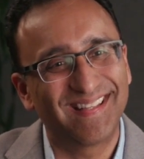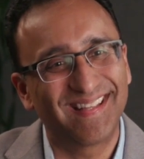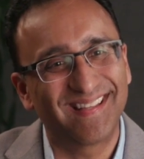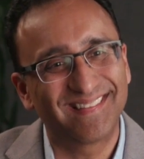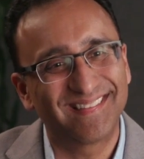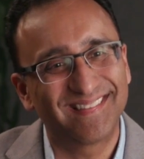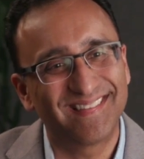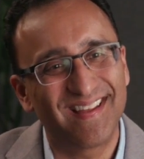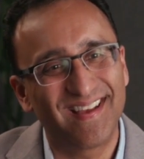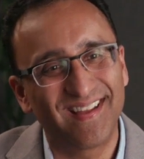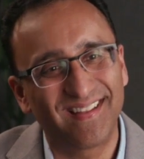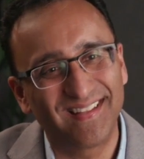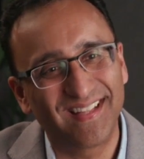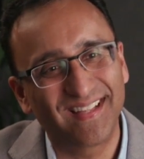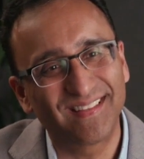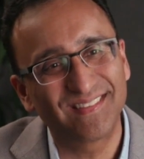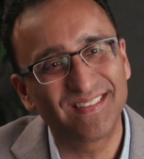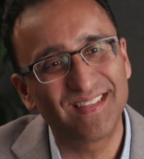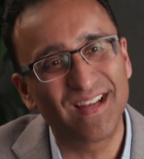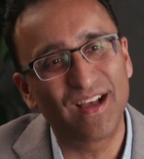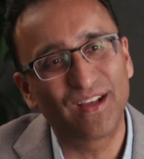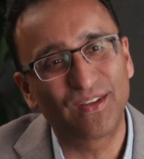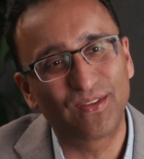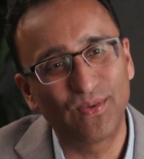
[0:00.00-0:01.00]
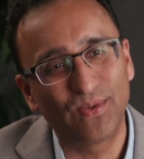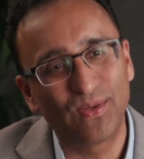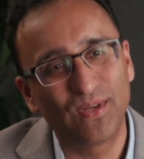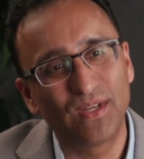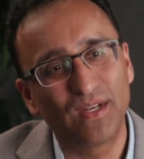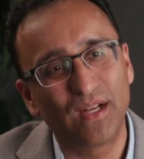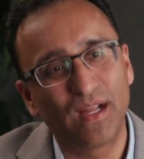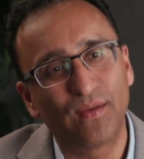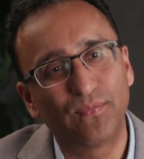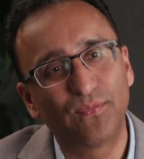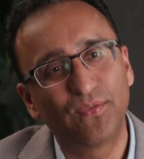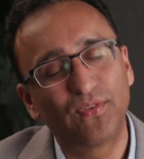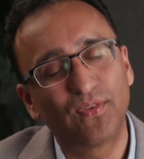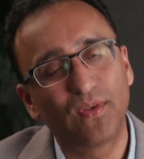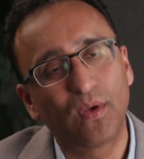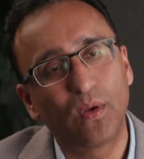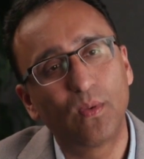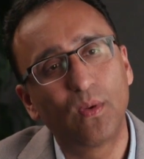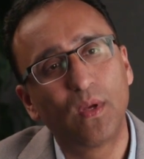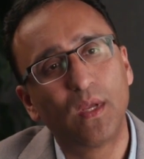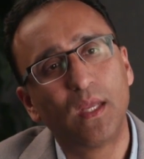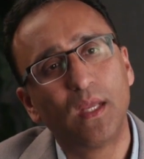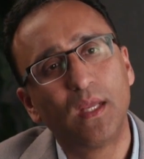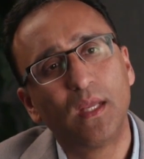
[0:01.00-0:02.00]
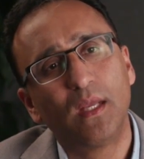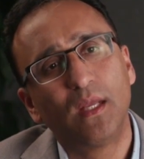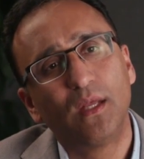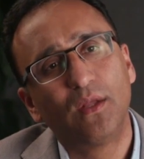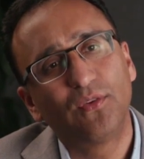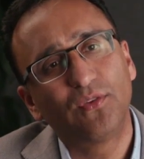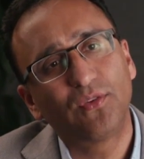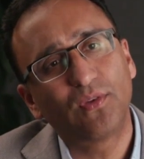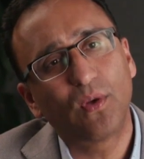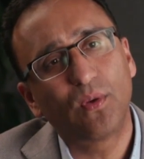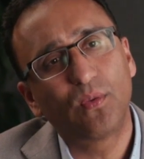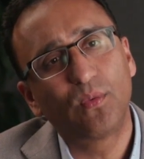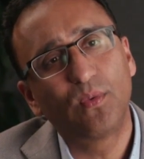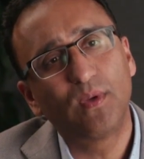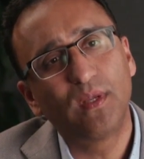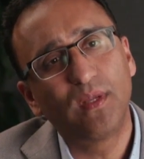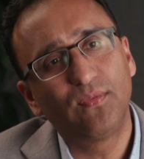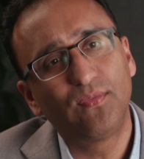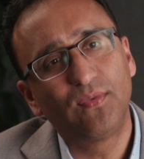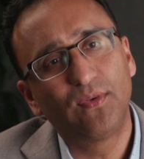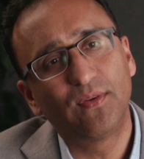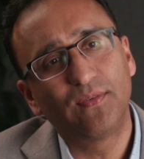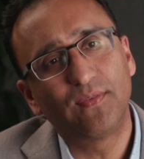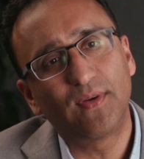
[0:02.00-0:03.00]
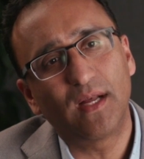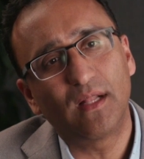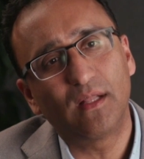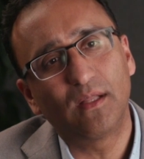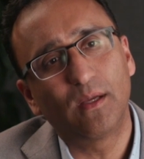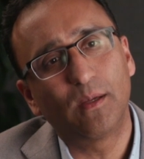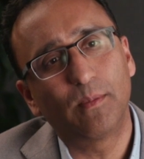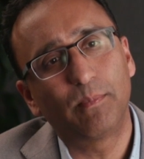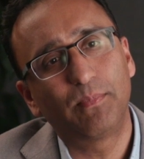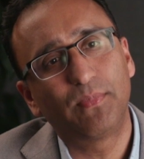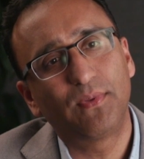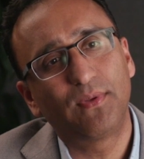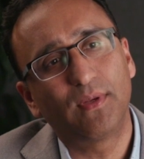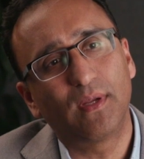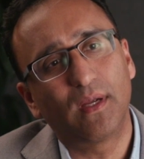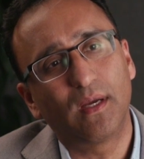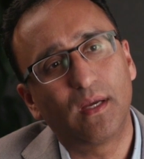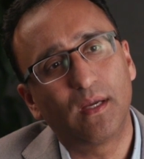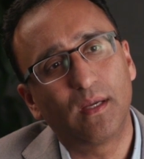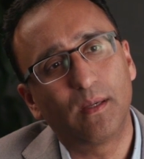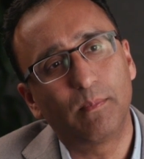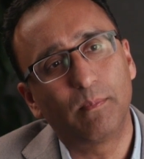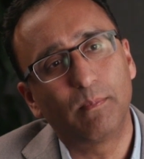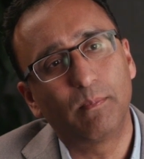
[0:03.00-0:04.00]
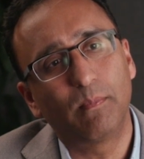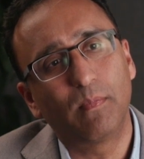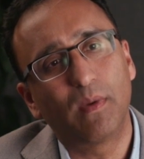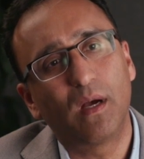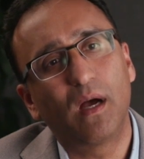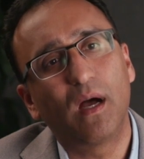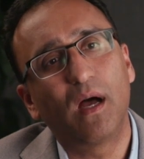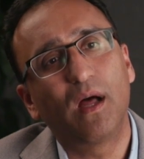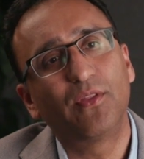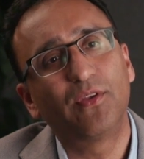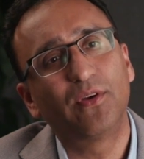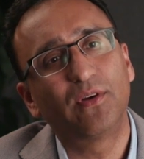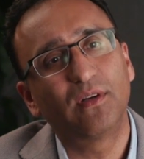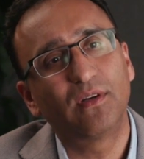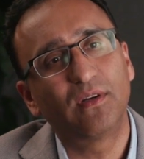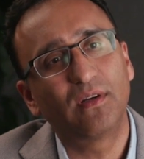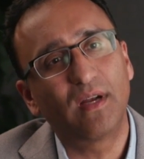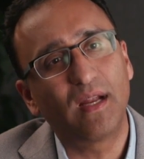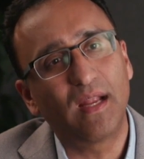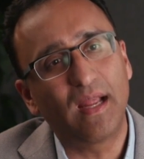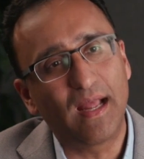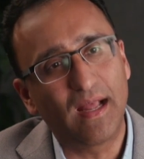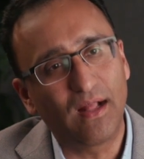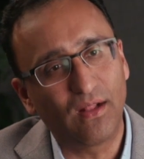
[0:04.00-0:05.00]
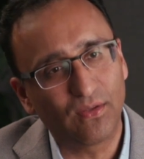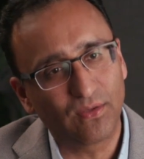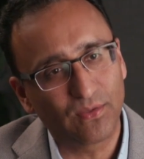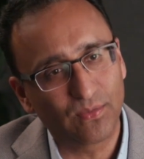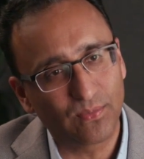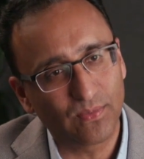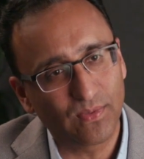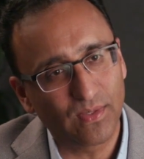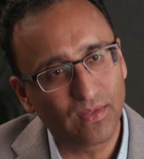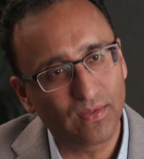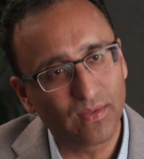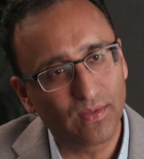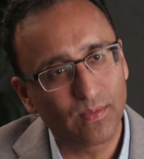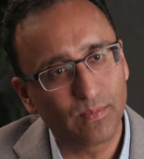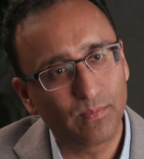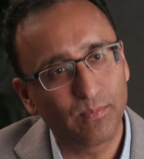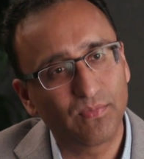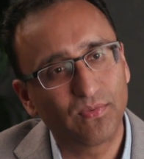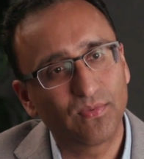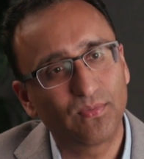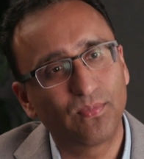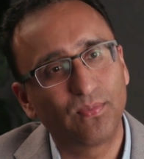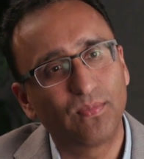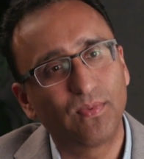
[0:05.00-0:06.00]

That's not that's not good enough. So, so we've developed um, other algorithms.